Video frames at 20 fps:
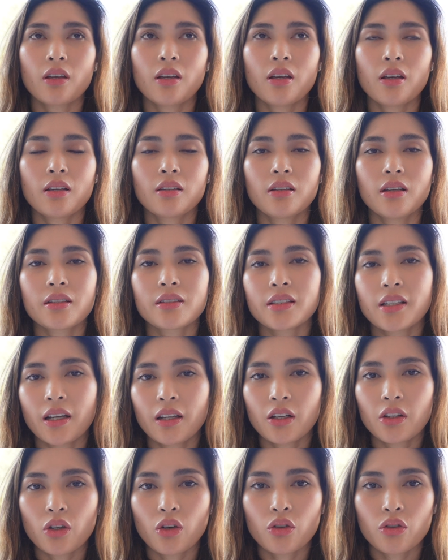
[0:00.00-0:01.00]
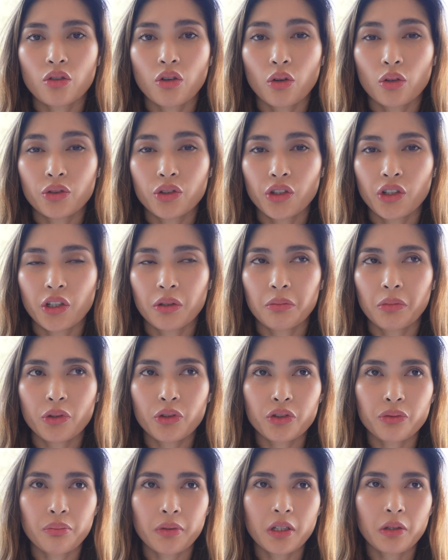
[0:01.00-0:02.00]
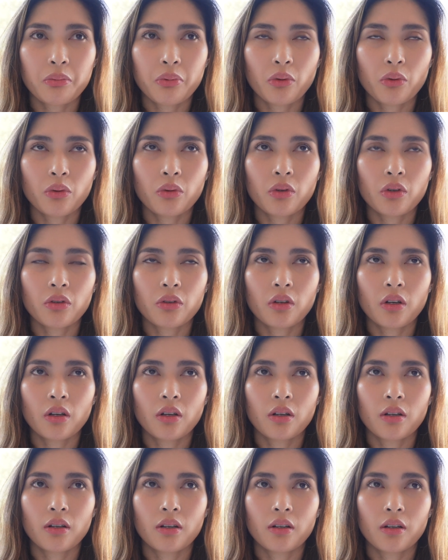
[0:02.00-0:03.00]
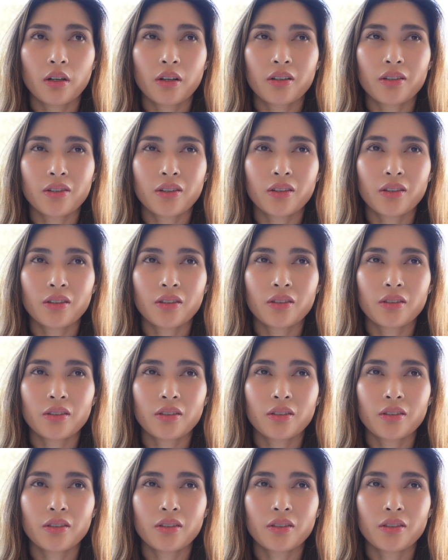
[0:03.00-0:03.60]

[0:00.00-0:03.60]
and it's getting colder, and most people are